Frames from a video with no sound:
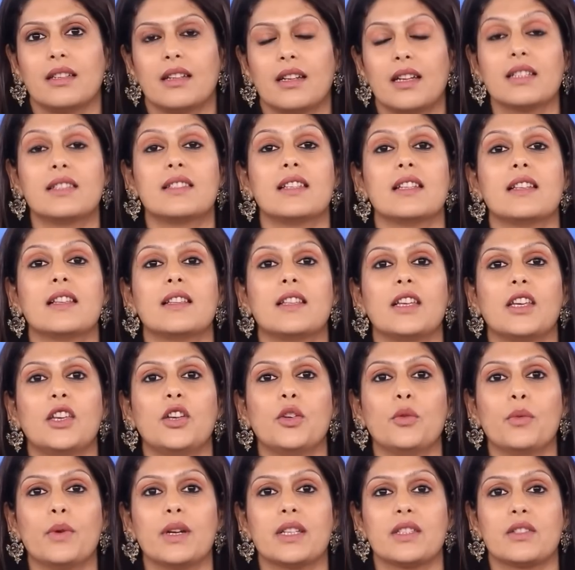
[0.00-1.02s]
Consider the
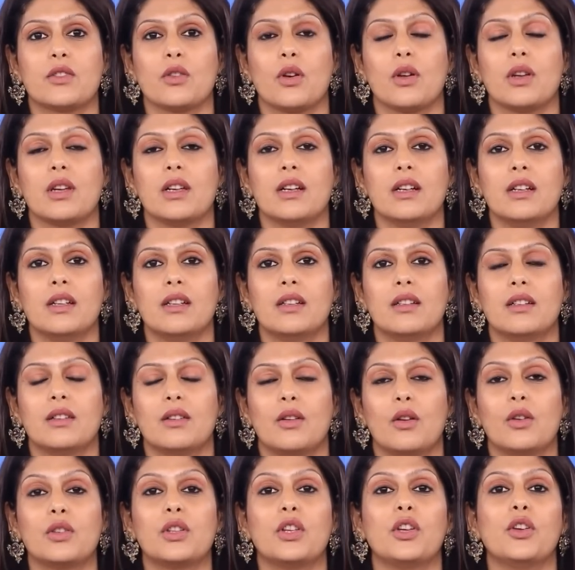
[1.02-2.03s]
US dollar
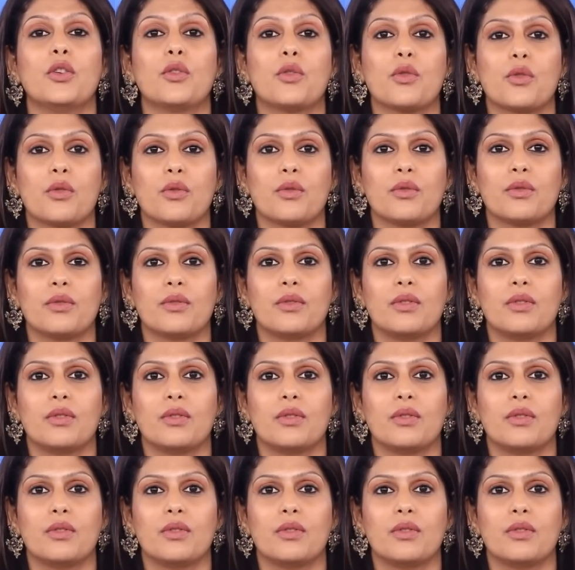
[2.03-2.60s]
or the euro.